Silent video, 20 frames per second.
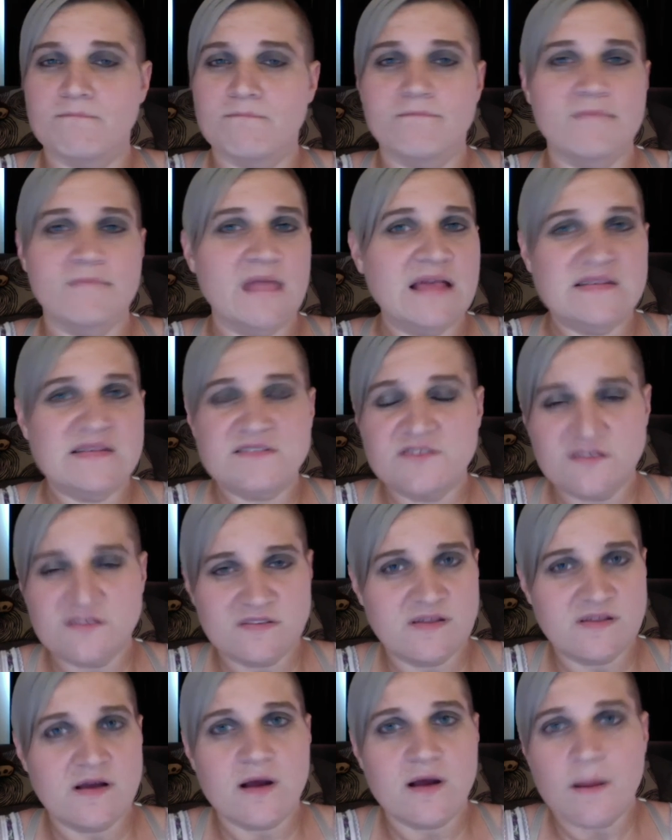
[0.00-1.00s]
It's
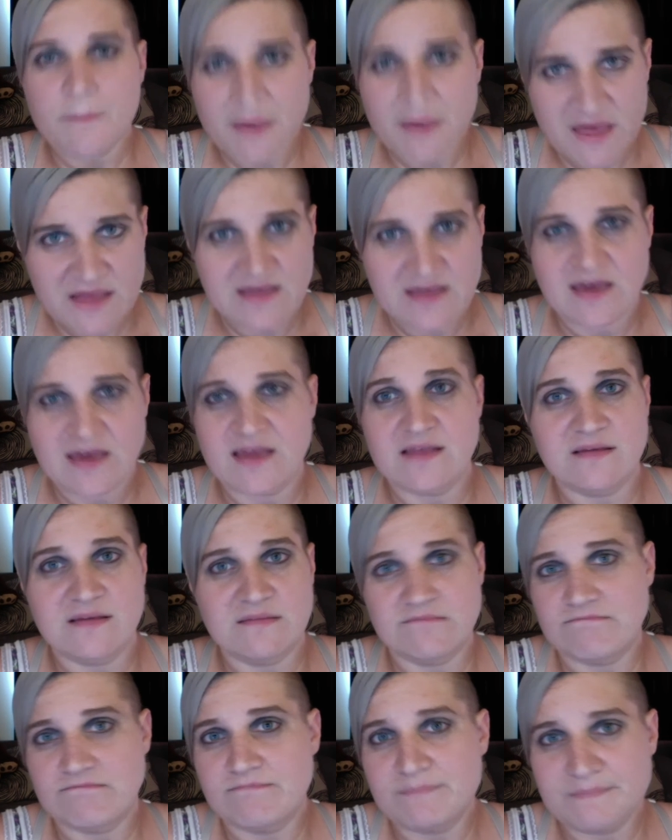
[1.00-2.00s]
just their
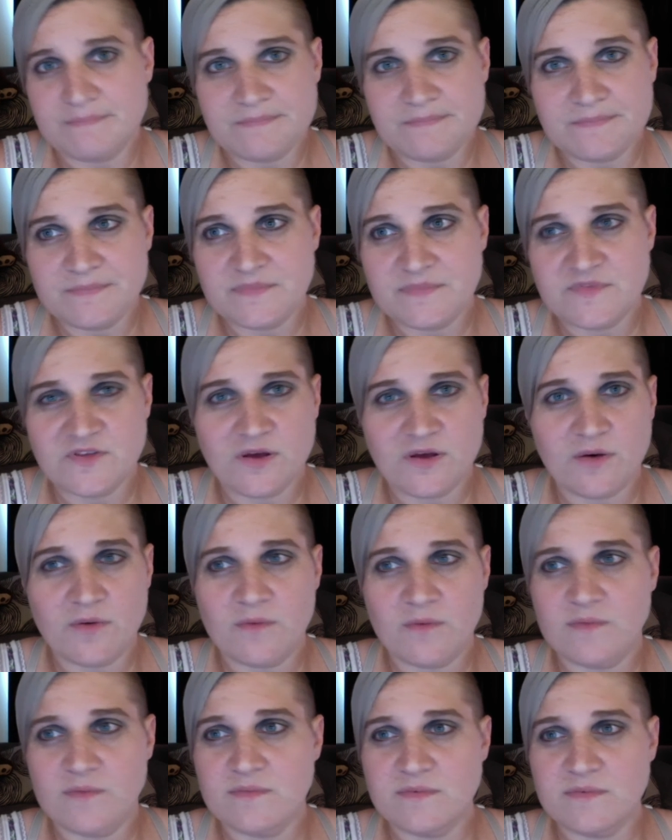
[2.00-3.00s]
opinion.
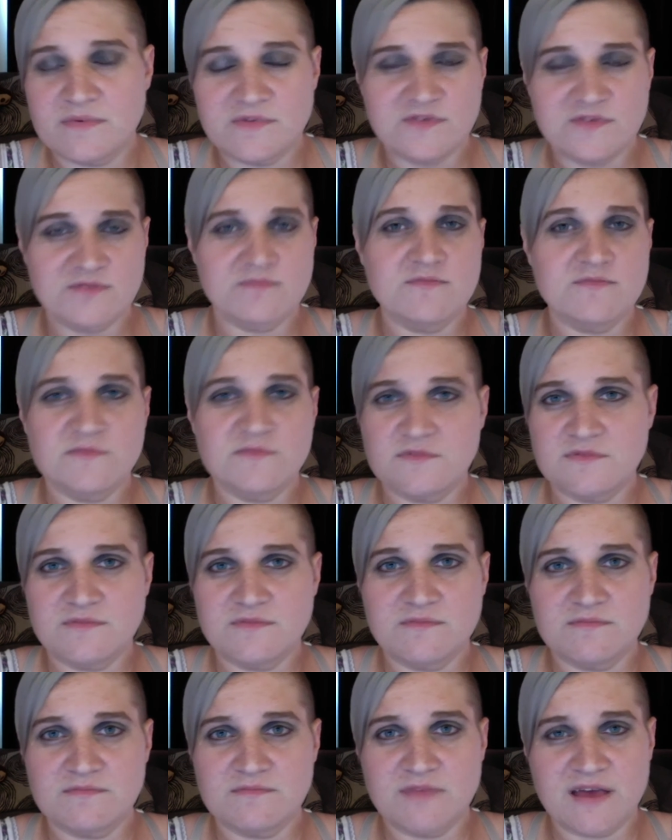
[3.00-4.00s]
So,
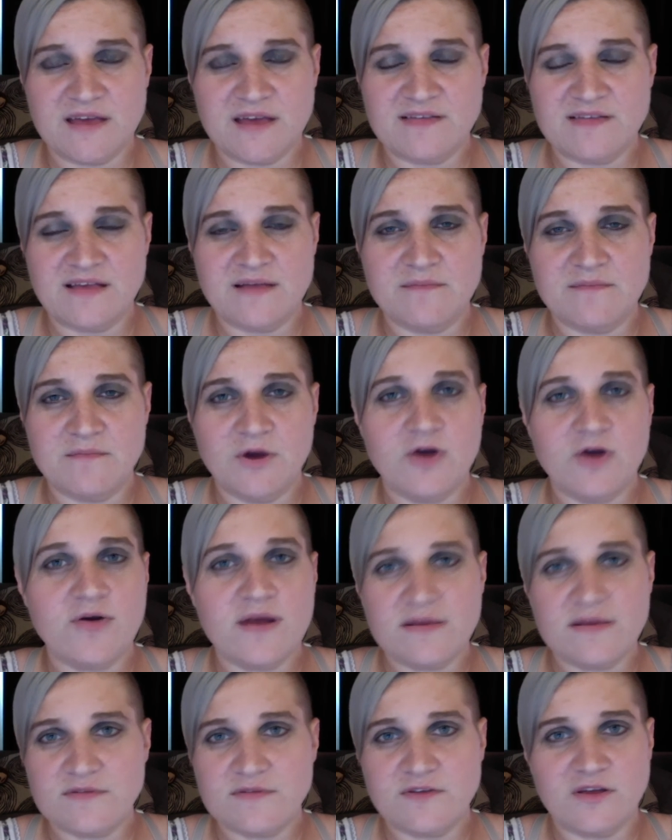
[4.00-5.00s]
like I said,
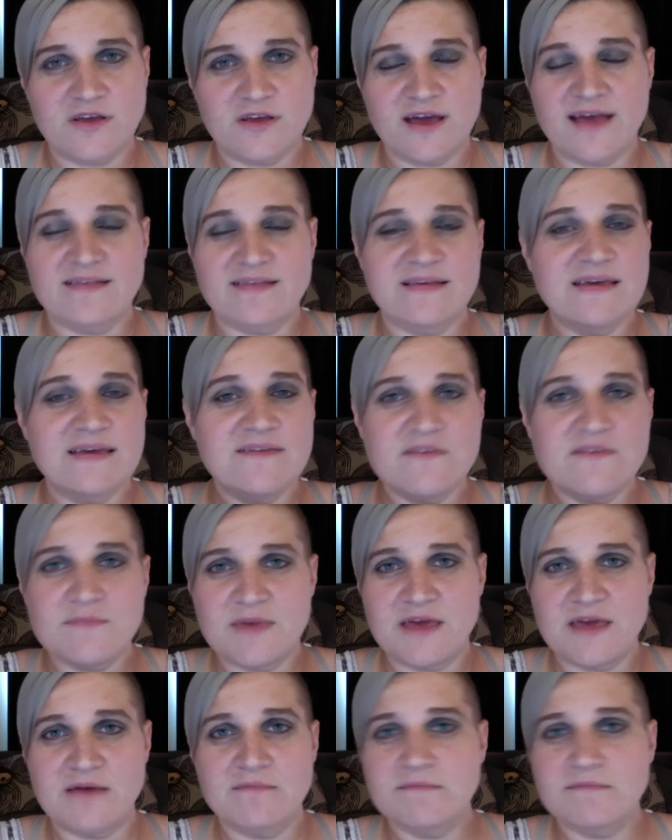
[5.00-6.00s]
grain of salt, you guys, even
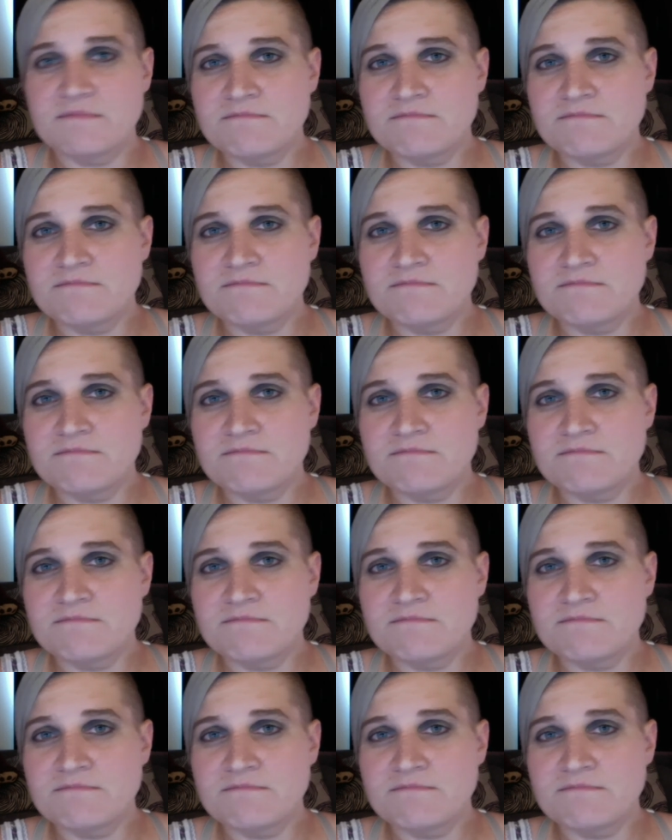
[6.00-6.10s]
me.